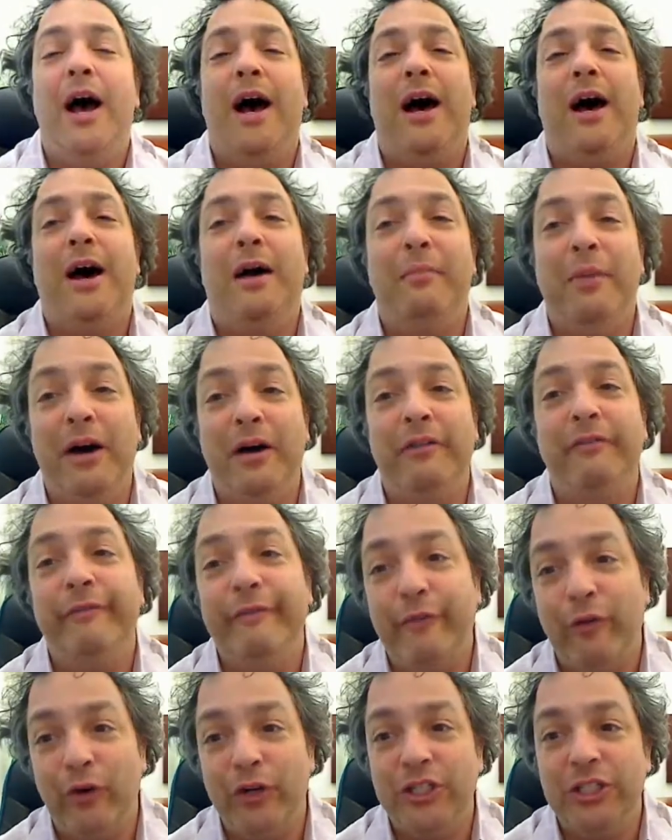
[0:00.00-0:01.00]

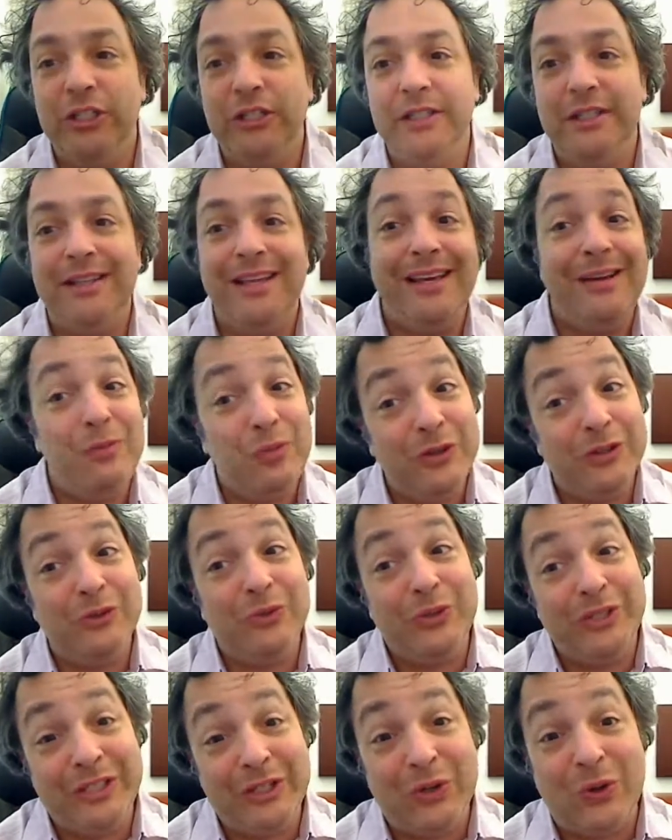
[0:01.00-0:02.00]
Unfortunately, they will
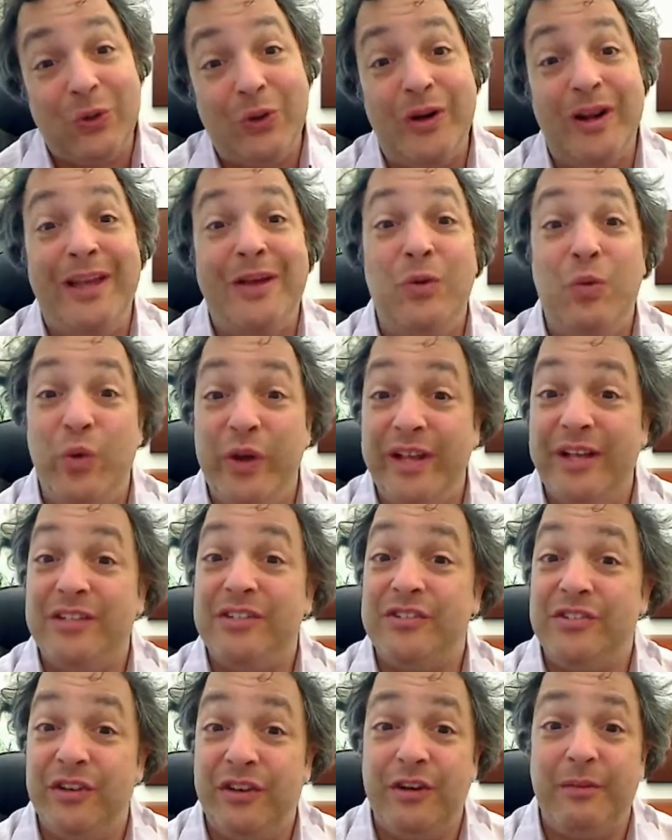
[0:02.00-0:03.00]
record a weak
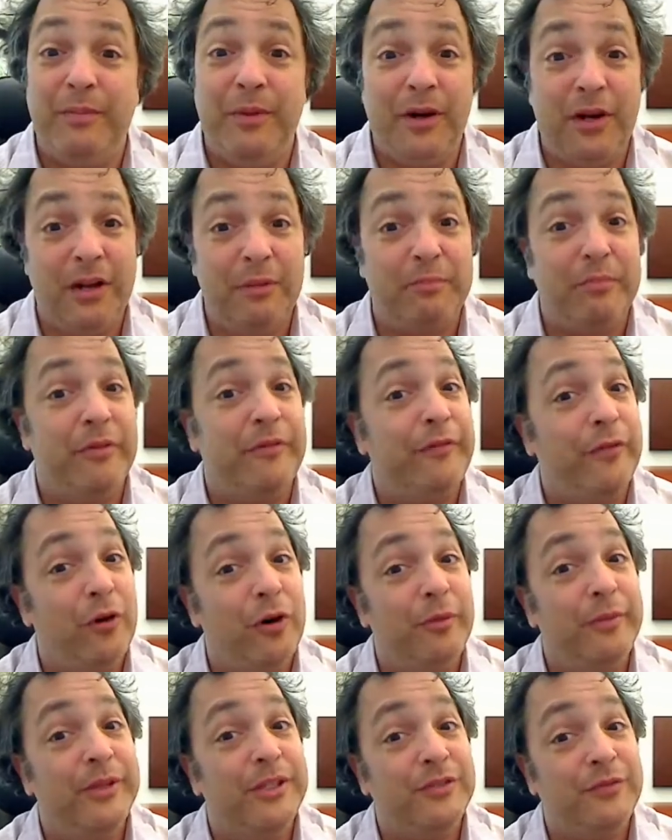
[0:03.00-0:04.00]
stock market
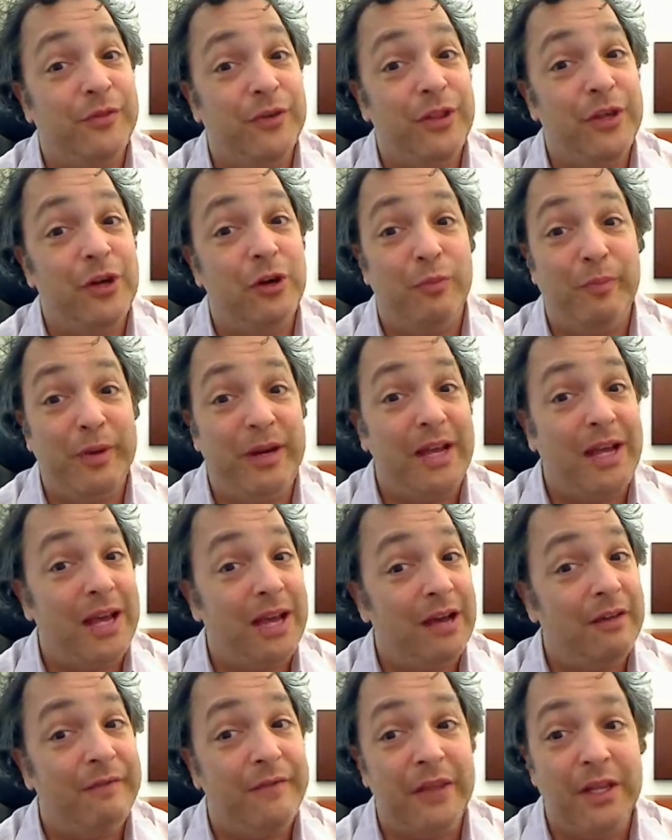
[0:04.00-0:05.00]
performance for the opening
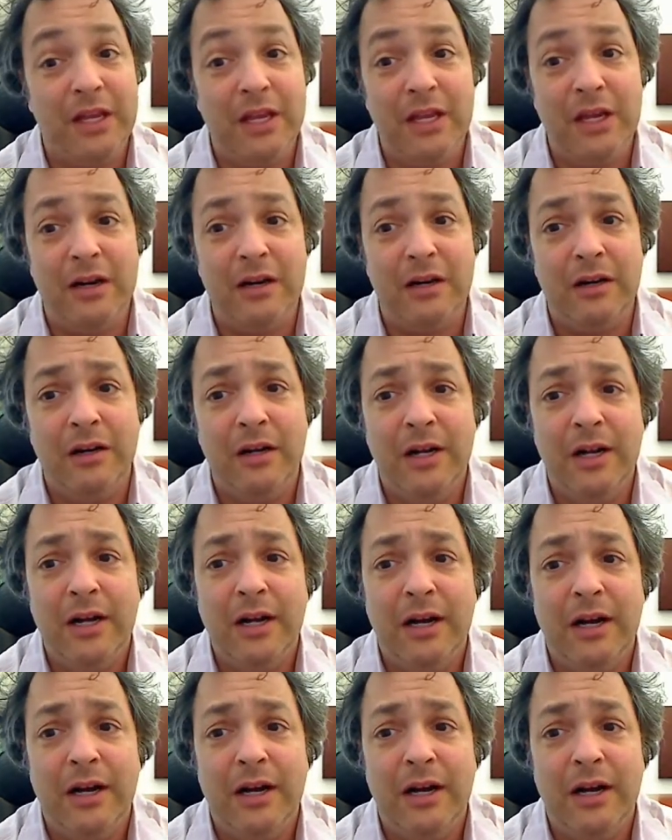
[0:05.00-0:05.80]
half of the year.